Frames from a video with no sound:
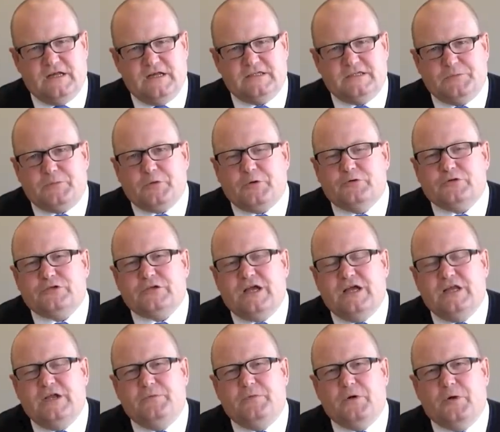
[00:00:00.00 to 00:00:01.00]
A typical
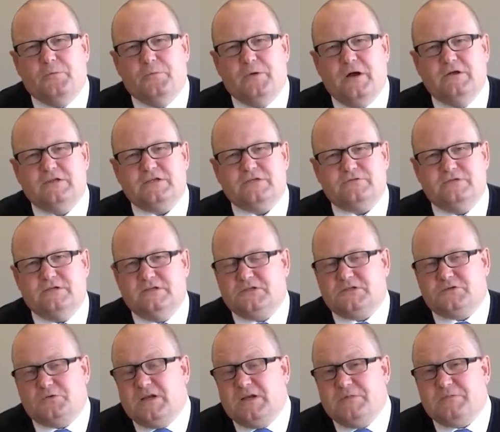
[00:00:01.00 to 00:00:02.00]
shaded pole motor is
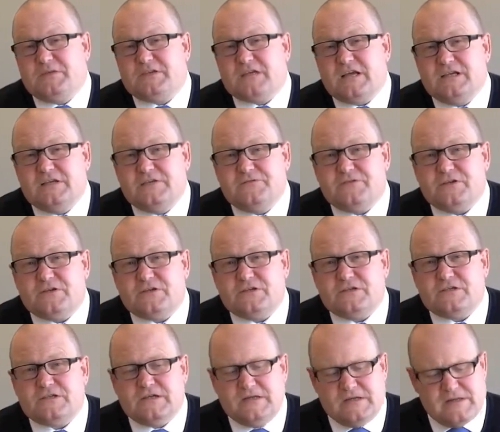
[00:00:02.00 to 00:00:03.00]
20%
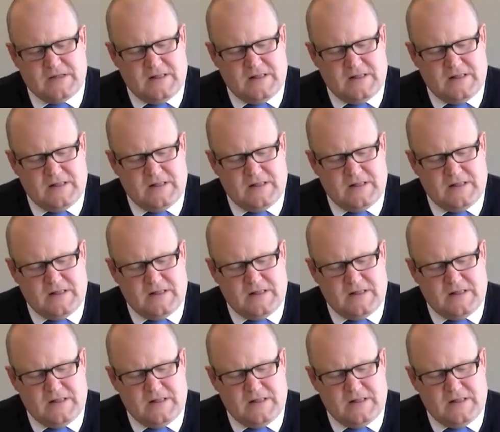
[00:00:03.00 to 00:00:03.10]
efficient